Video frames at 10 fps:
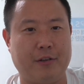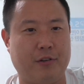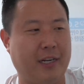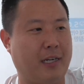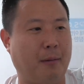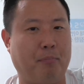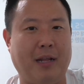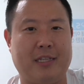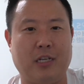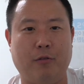income
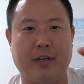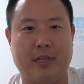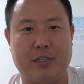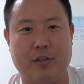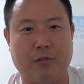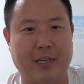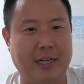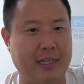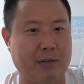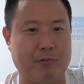plateauing because you don't get
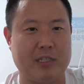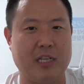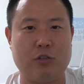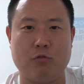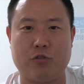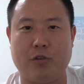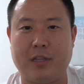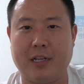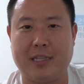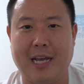any residuals or anything
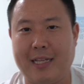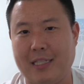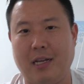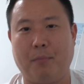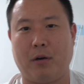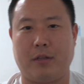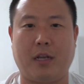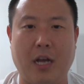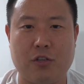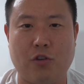like that. That's not part of the
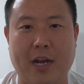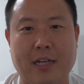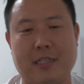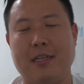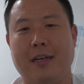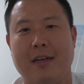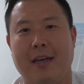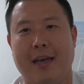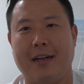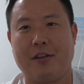contract.
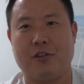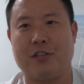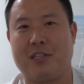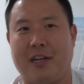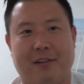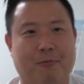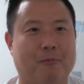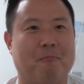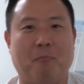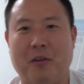And then you're just like,
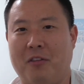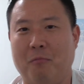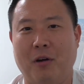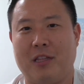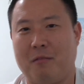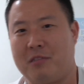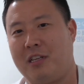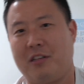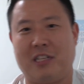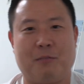month to month, I'm
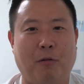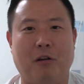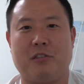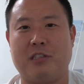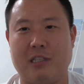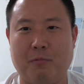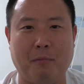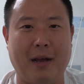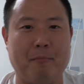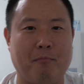selling these policies, but
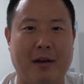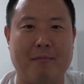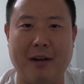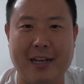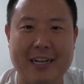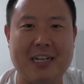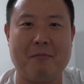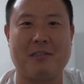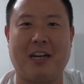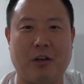my
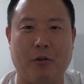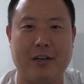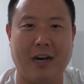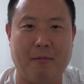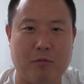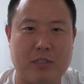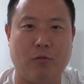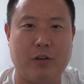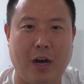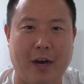income's not going up. What's
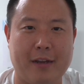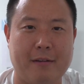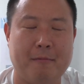going on?